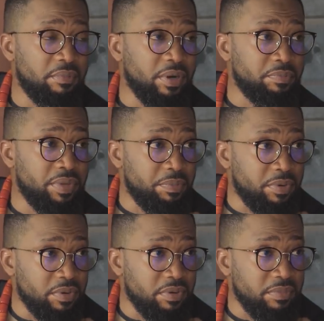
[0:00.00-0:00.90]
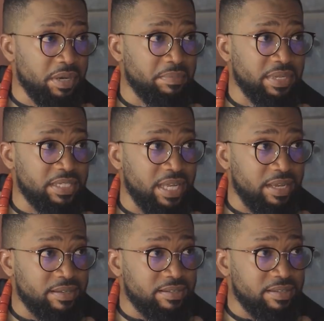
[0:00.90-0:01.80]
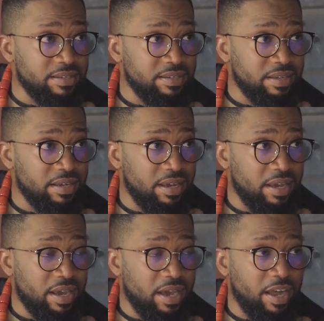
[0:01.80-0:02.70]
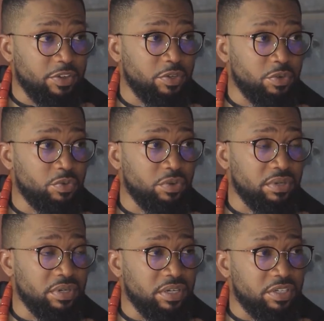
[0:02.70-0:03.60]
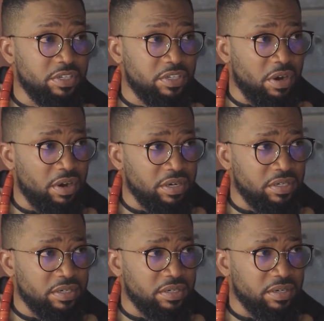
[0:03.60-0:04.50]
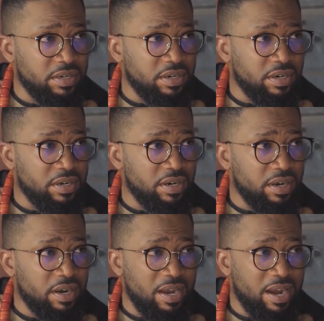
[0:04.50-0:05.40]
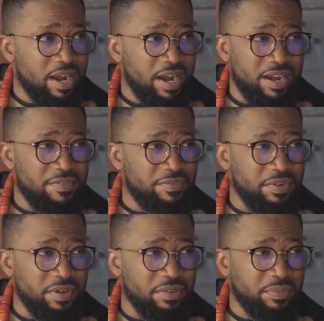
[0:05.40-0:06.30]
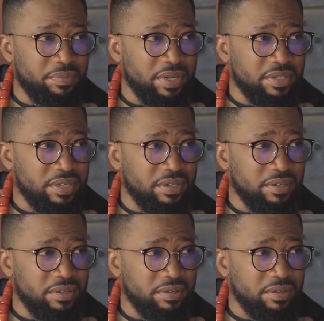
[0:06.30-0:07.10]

But people make mistakes, and you will not judge every other person